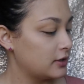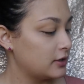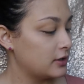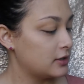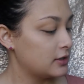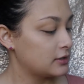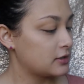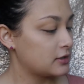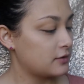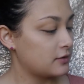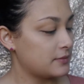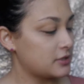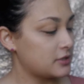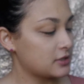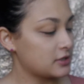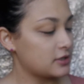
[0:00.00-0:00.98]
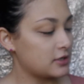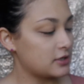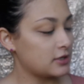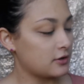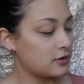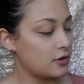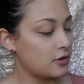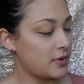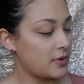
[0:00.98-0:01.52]
So I'm just gonna go
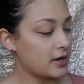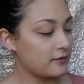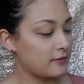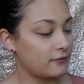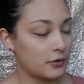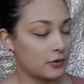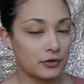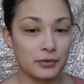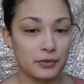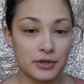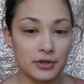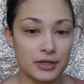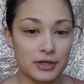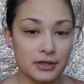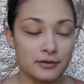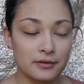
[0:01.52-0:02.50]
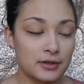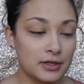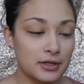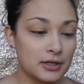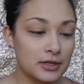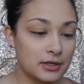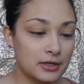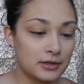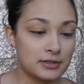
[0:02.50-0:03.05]
back and forth with it,
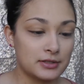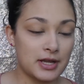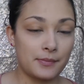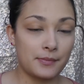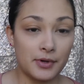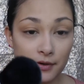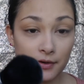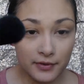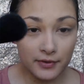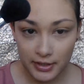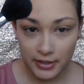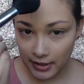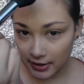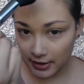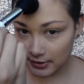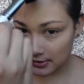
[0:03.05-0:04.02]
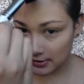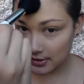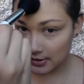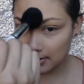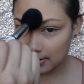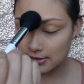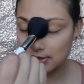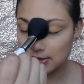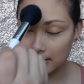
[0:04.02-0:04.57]
tap off any excess,
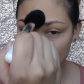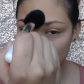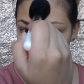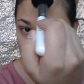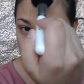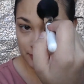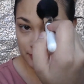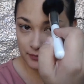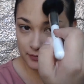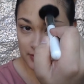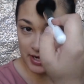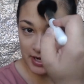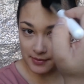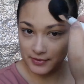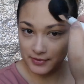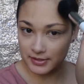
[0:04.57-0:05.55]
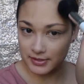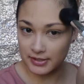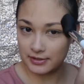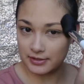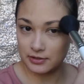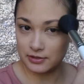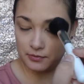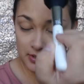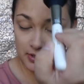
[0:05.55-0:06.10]
and then dab this into
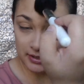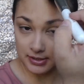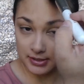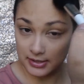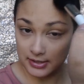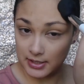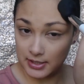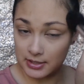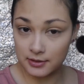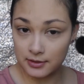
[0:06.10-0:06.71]
my skin